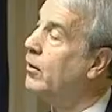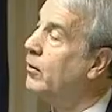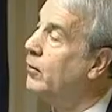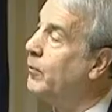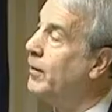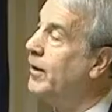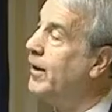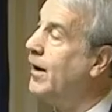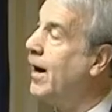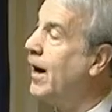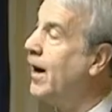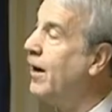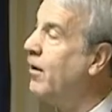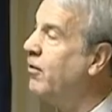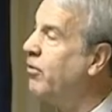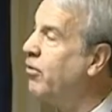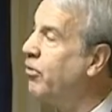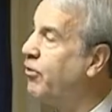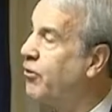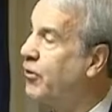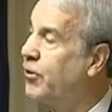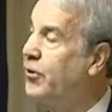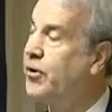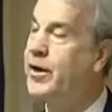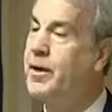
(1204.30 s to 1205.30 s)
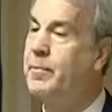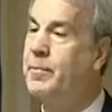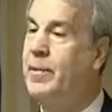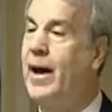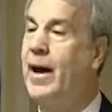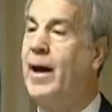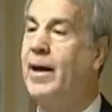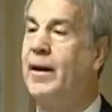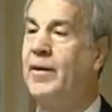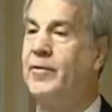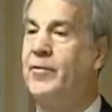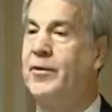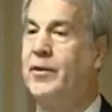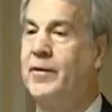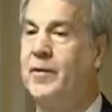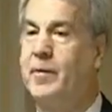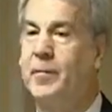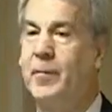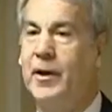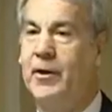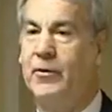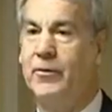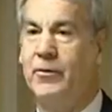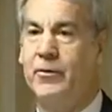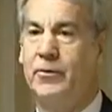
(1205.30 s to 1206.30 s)
we hired 30 pilots at the
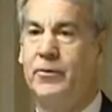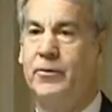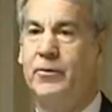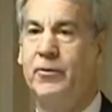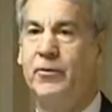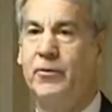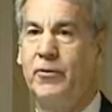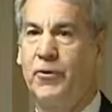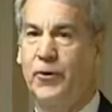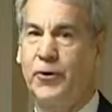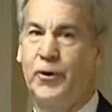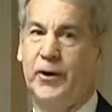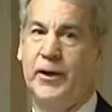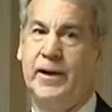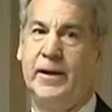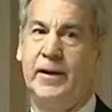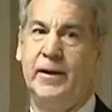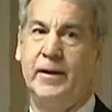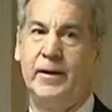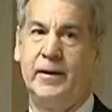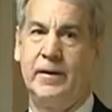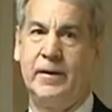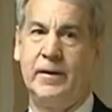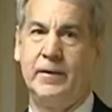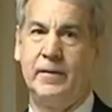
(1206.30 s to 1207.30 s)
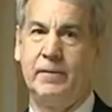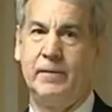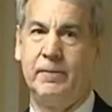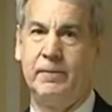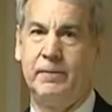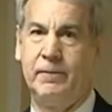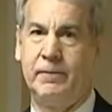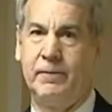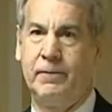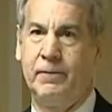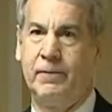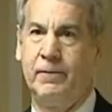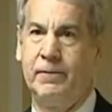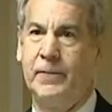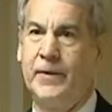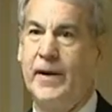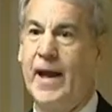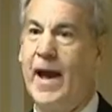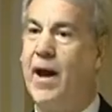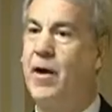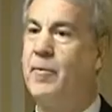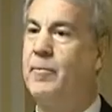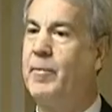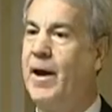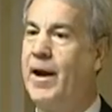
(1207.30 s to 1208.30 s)
majors, 30,
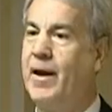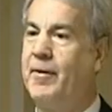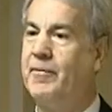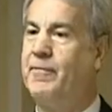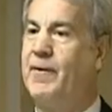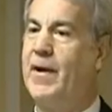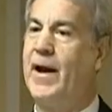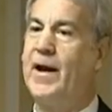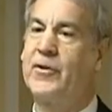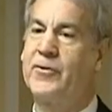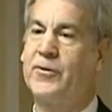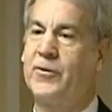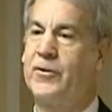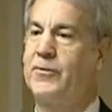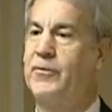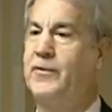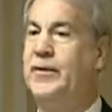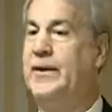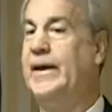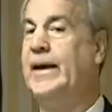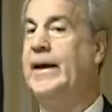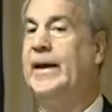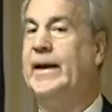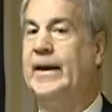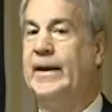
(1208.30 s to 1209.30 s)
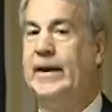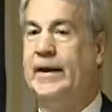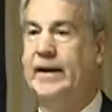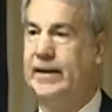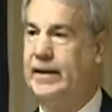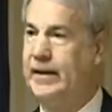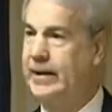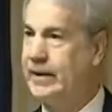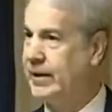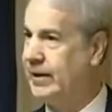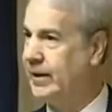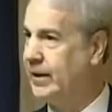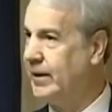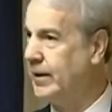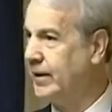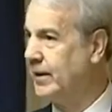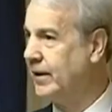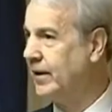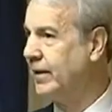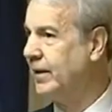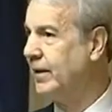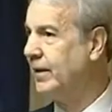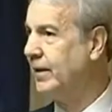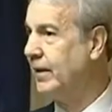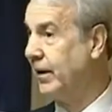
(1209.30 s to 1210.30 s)
down by a factor of 10,
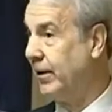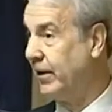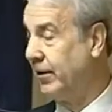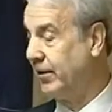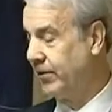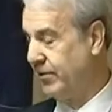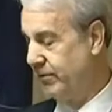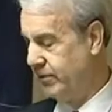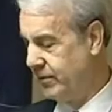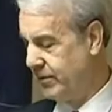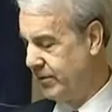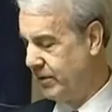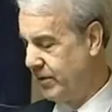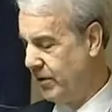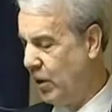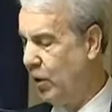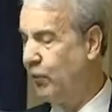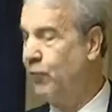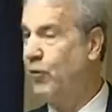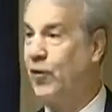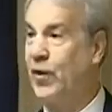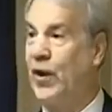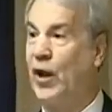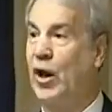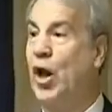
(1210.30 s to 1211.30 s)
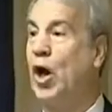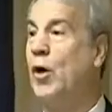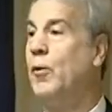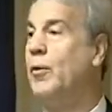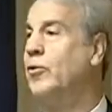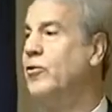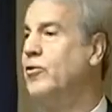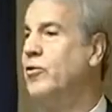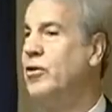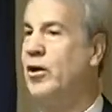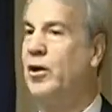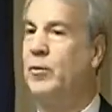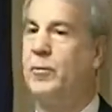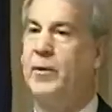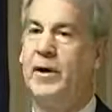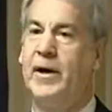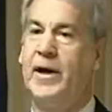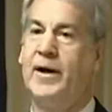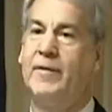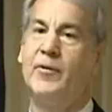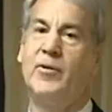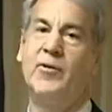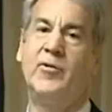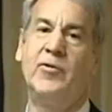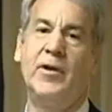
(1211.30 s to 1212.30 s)
over the lowest year we'd
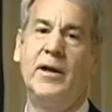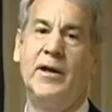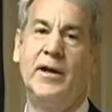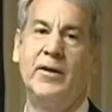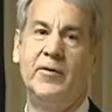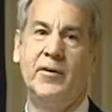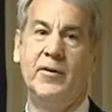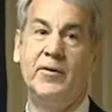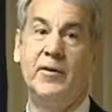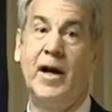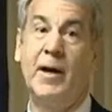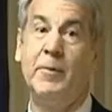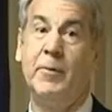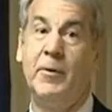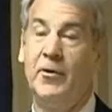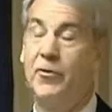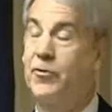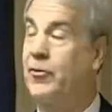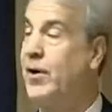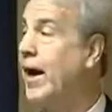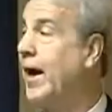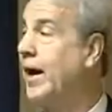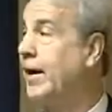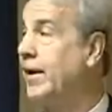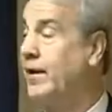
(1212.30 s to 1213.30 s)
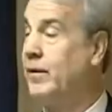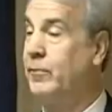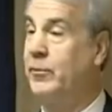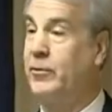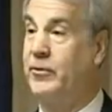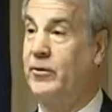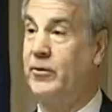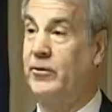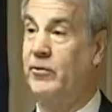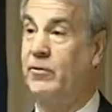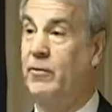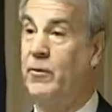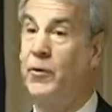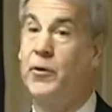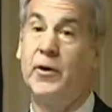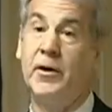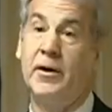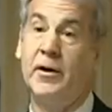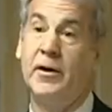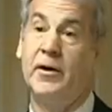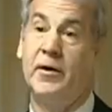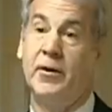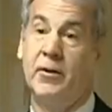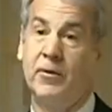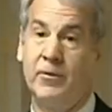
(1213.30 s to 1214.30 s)
ever seen since I've been tracking it, which is 30
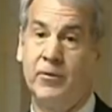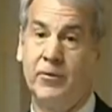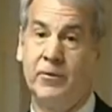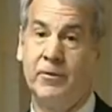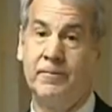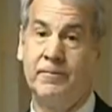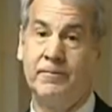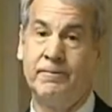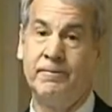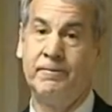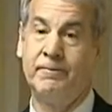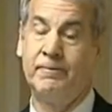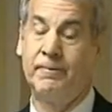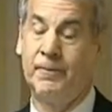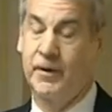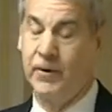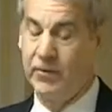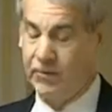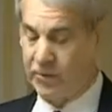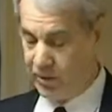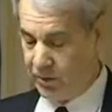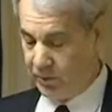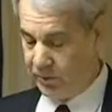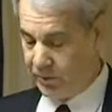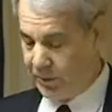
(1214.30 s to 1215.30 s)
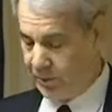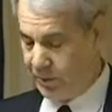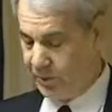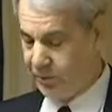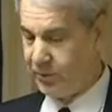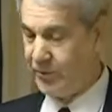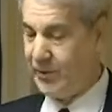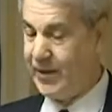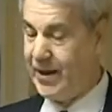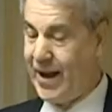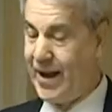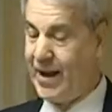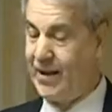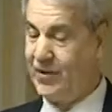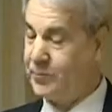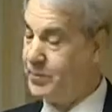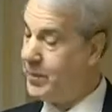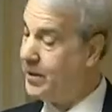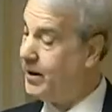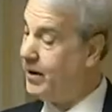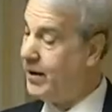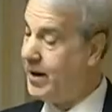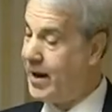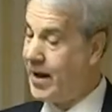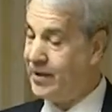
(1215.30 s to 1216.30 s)
years. So it's
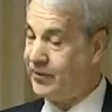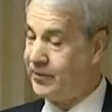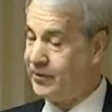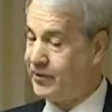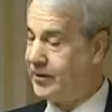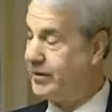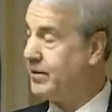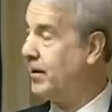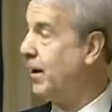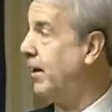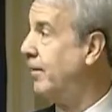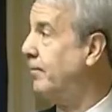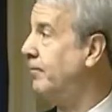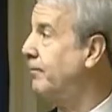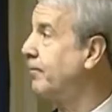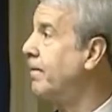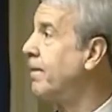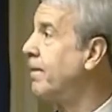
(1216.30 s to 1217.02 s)
been a nasty time.